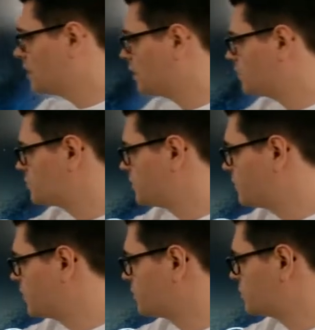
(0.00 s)
So
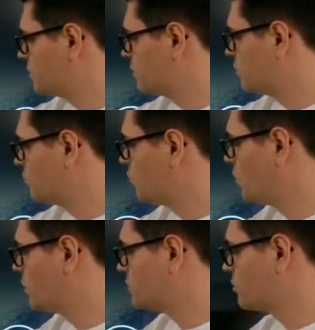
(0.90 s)
if you go into the
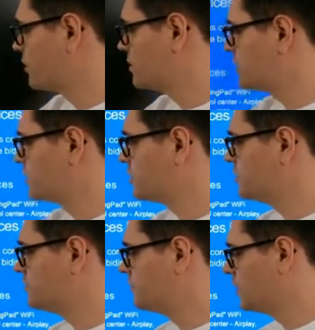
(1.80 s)
wireless screen
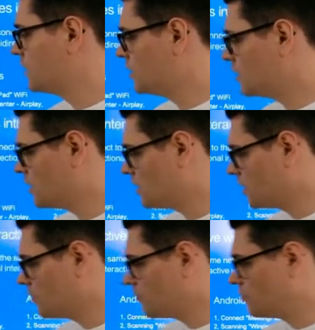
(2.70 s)
section,
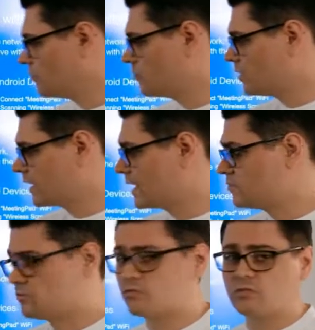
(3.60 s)
again